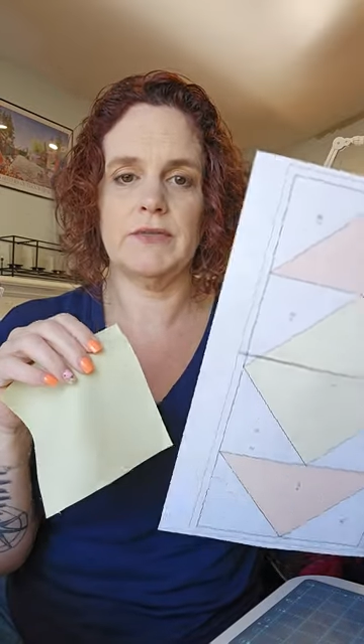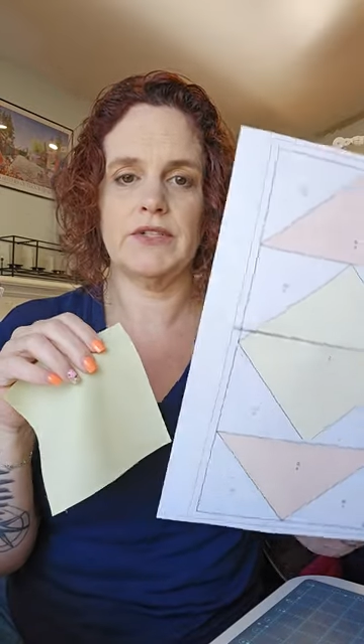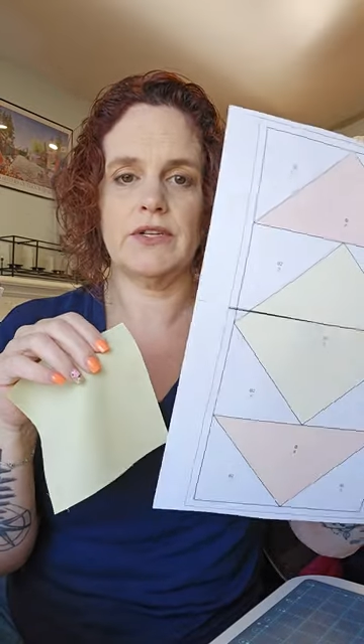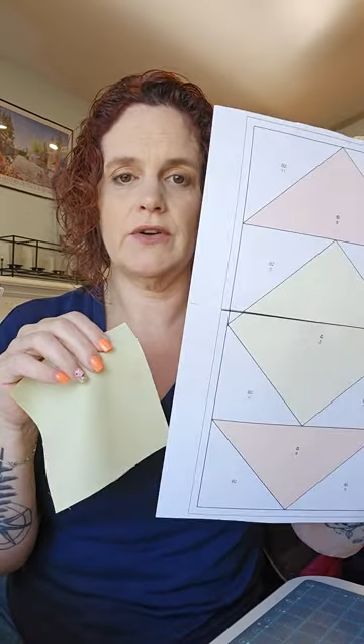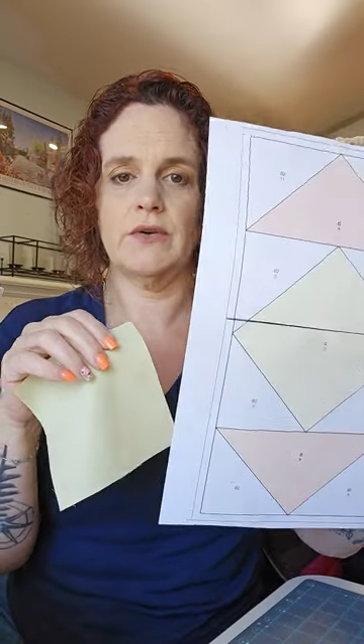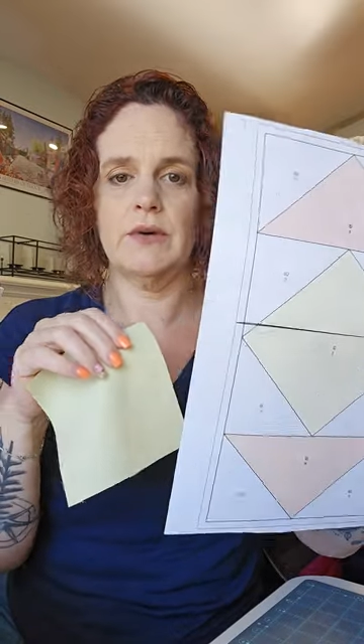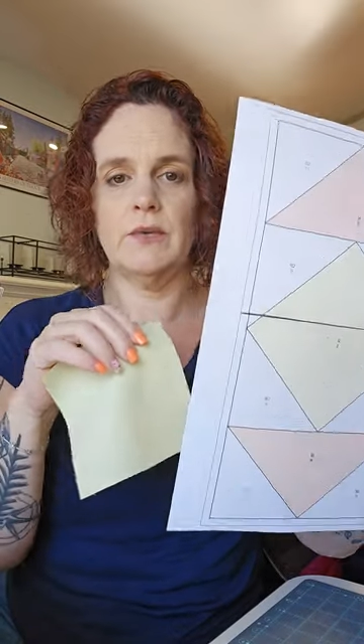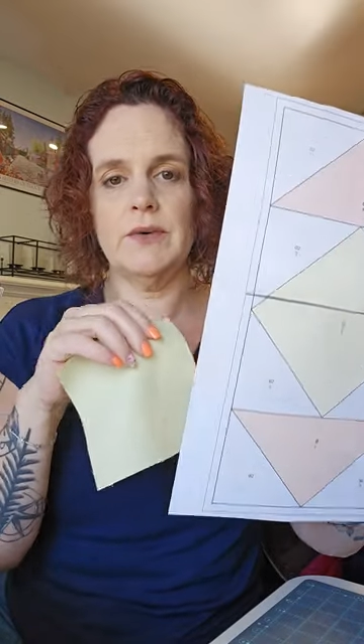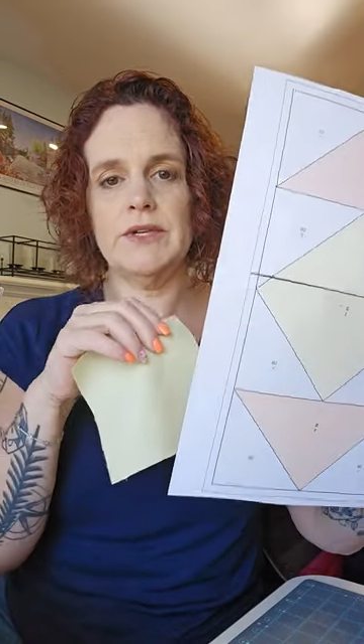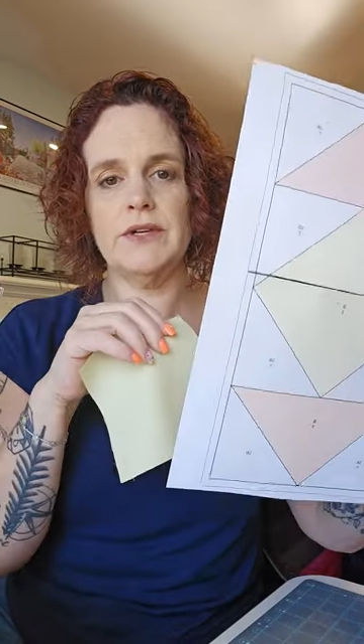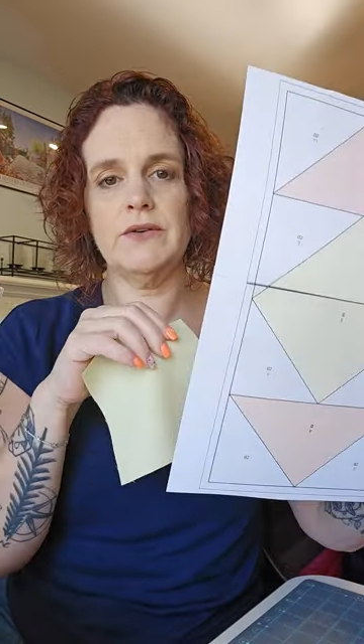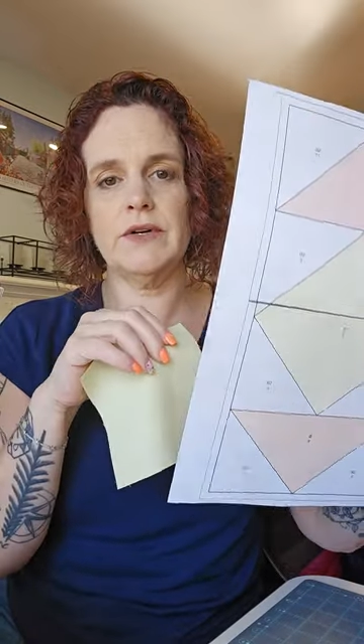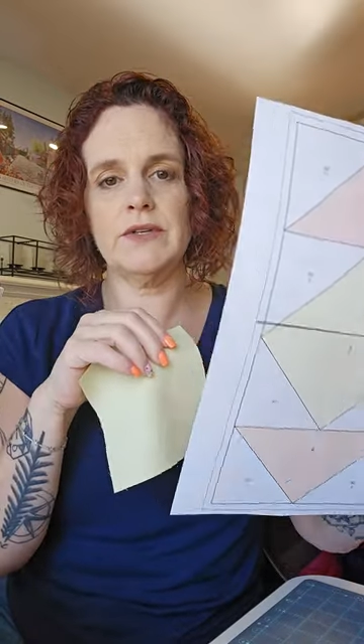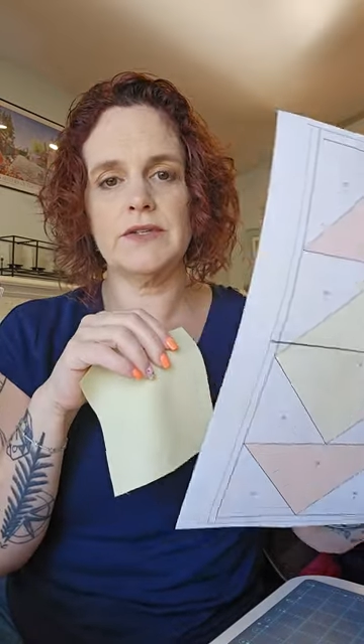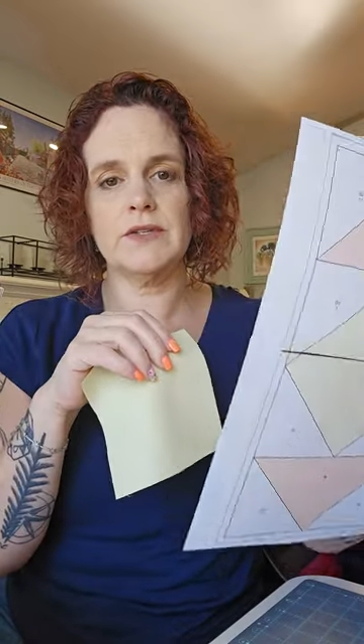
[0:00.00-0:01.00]
So
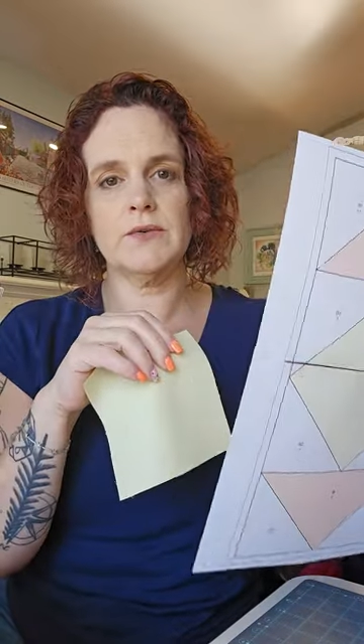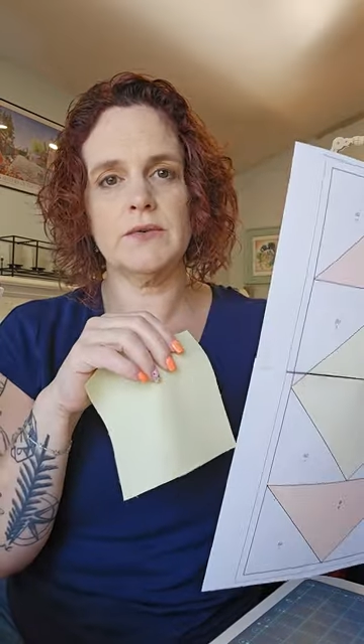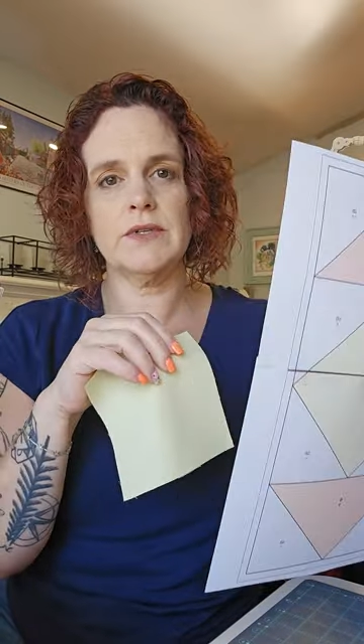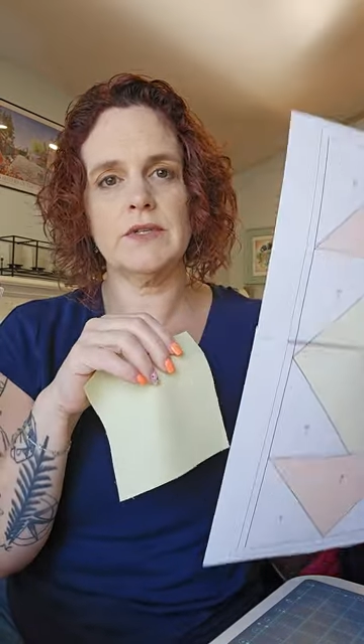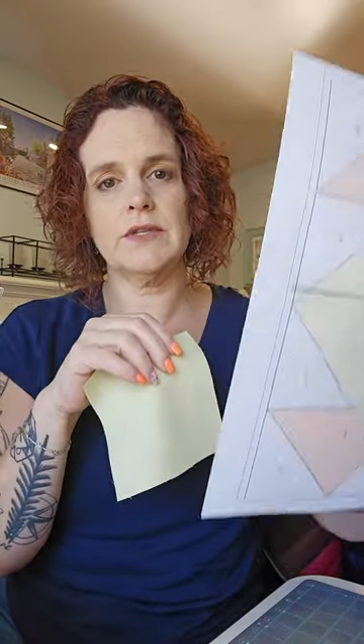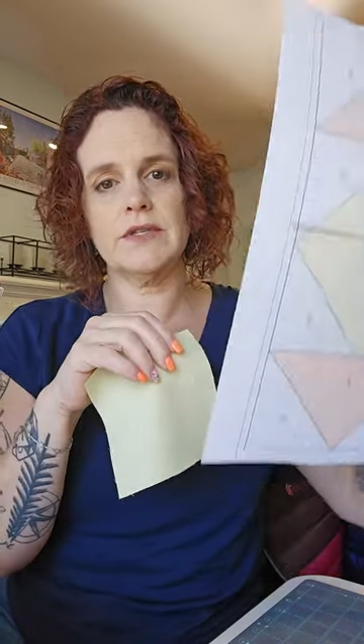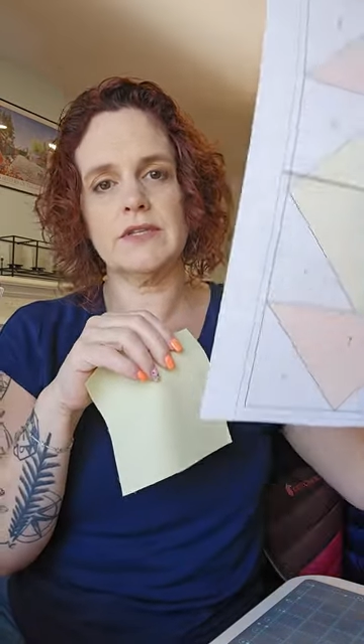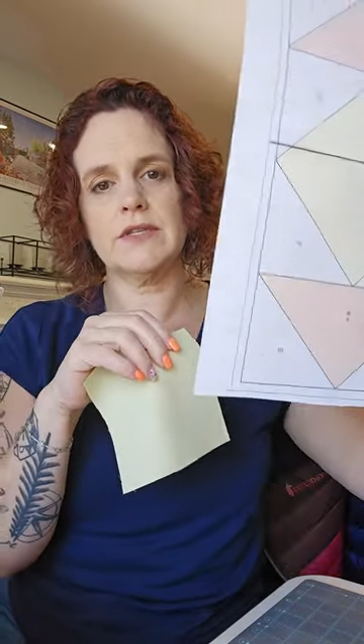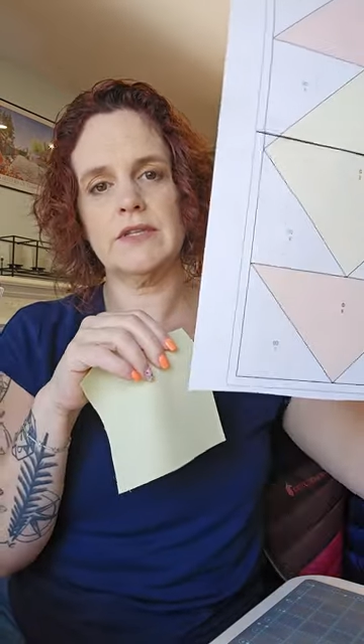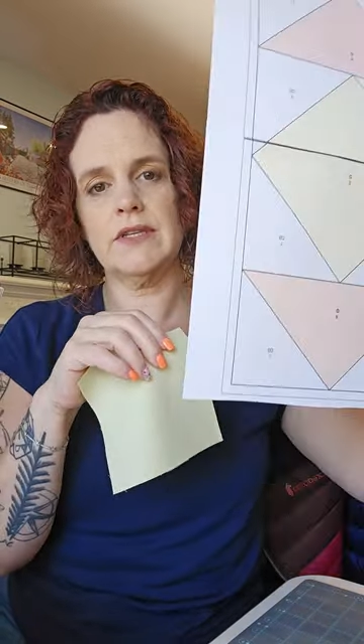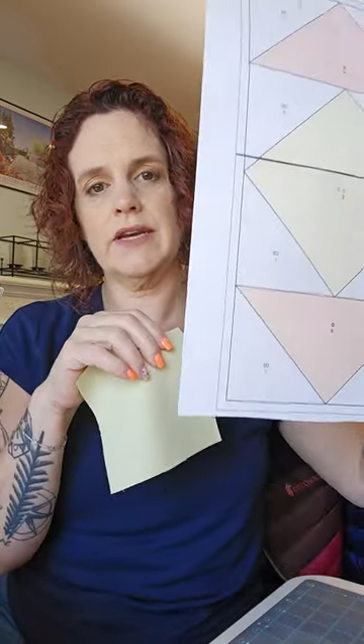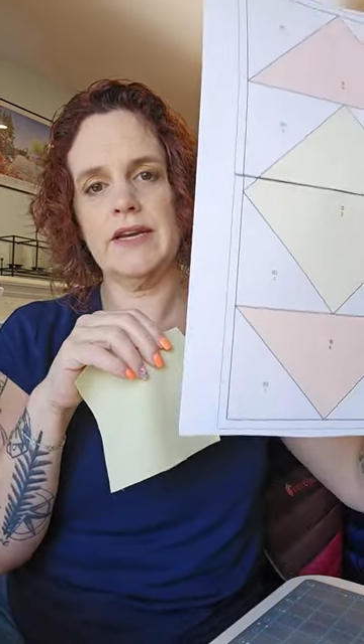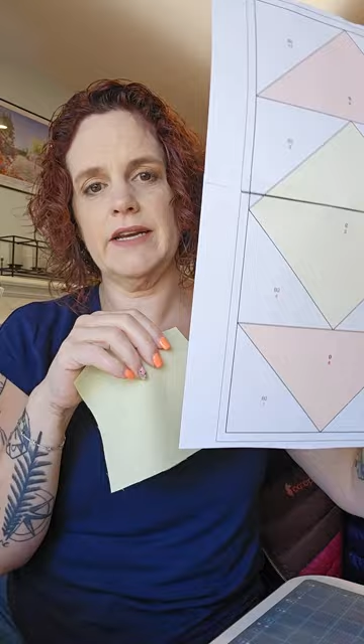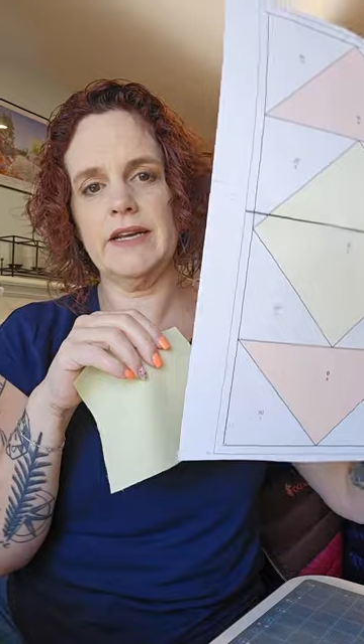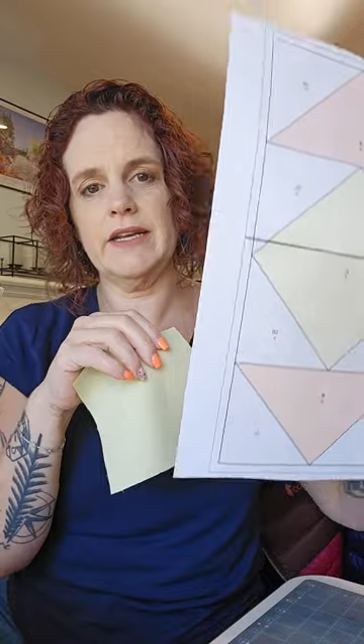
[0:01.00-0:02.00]
window also works,
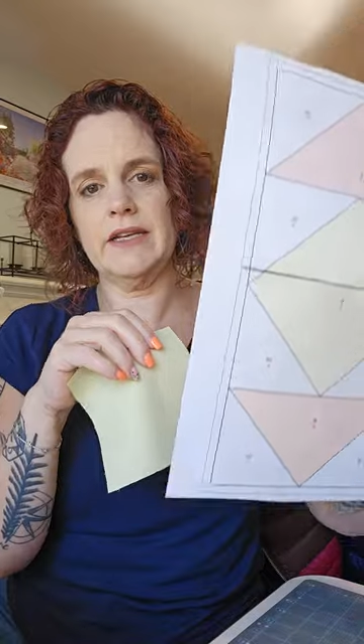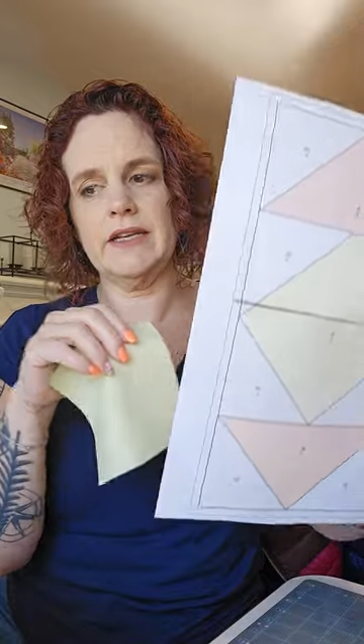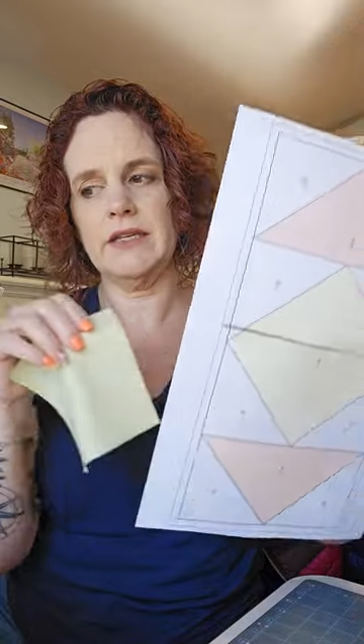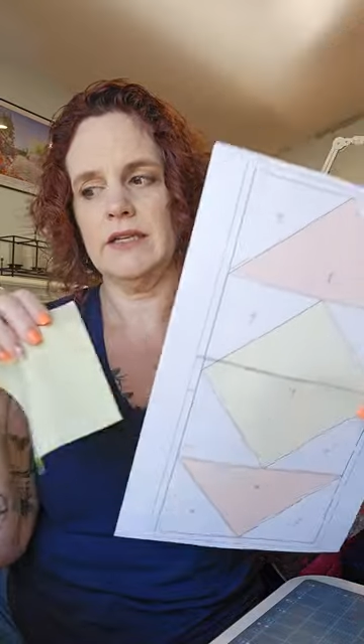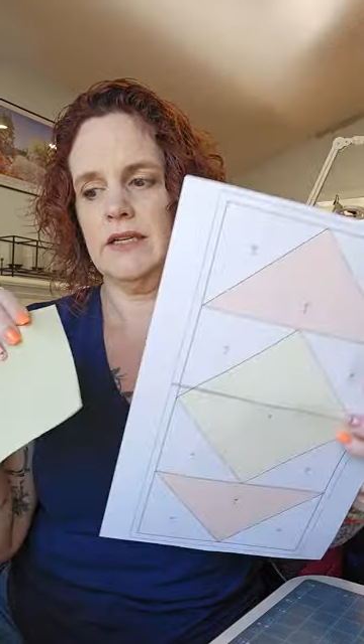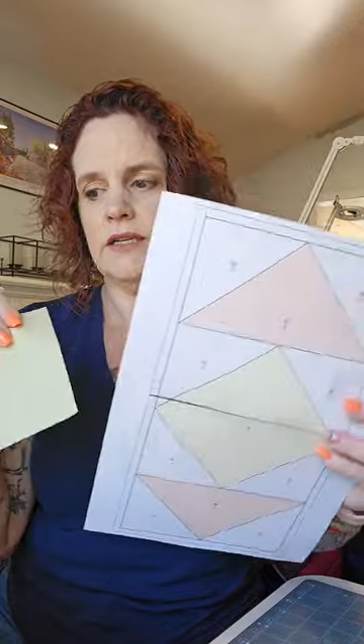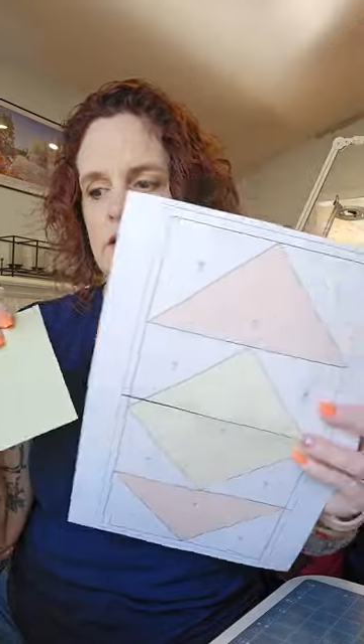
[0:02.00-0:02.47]
lighting,